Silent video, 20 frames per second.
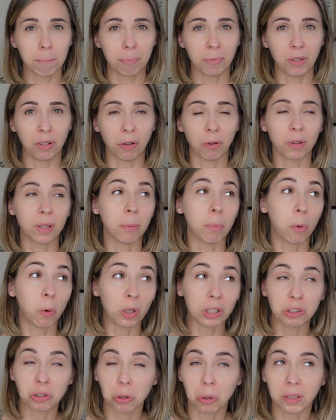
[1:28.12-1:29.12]
You know, the
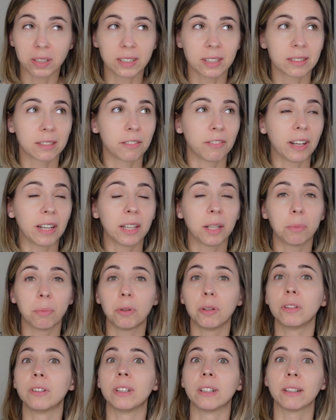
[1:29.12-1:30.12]
more choices
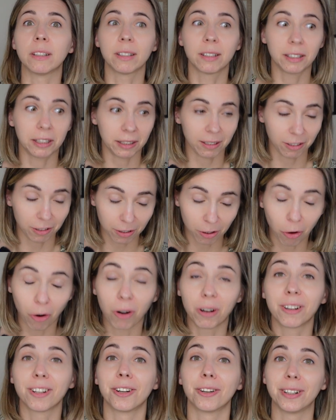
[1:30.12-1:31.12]
available, the, the
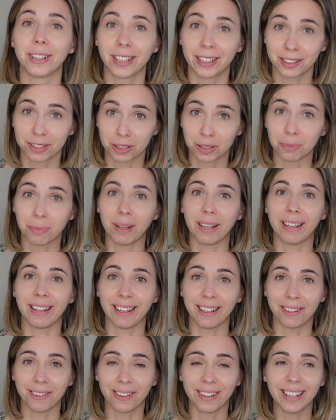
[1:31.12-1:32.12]
harder it is to make
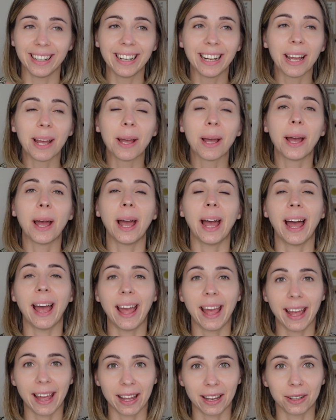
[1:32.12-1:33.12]
it, right?
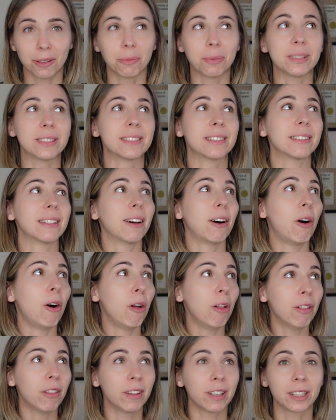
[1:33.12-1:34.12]
And with
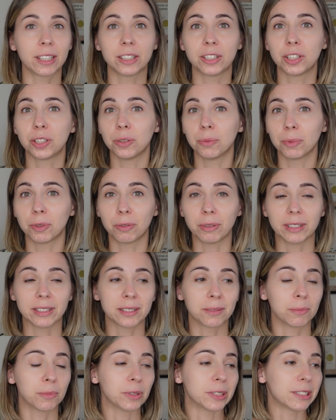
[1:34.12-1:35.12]
all the
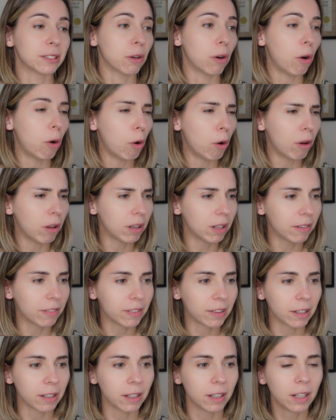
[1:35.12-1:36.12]
consumerism, with all
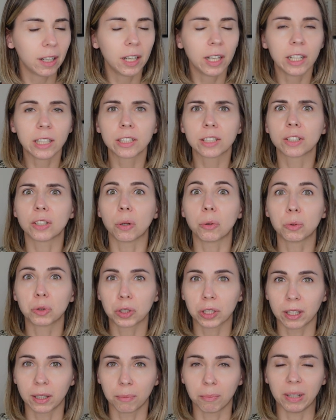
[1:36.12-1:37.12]
of the
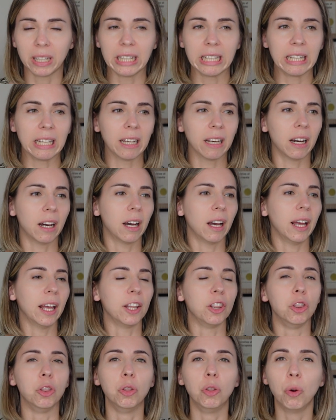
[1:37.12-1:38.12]
social media
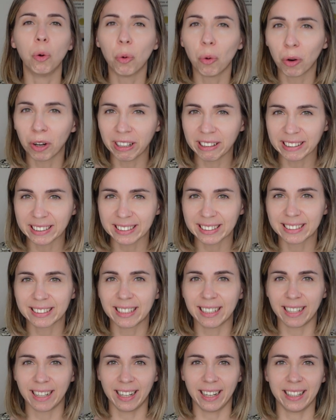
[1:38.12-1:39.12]
and noise
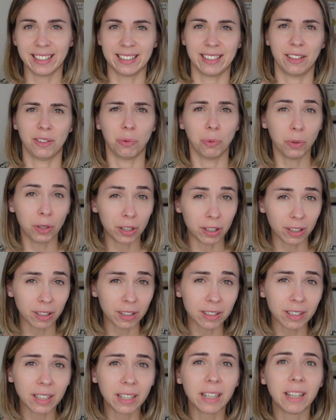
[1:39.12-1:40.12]
that it is in the
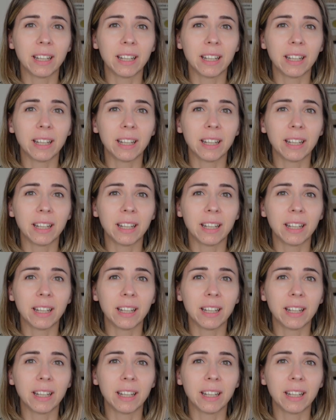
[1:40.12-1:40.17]
world,